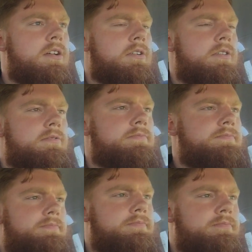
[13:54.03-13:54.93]
And John
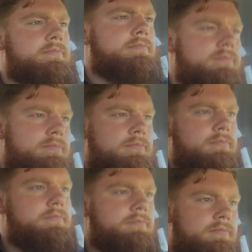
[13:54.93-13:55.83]
also
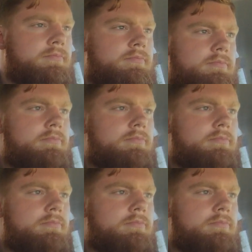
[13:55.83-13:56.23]
is really,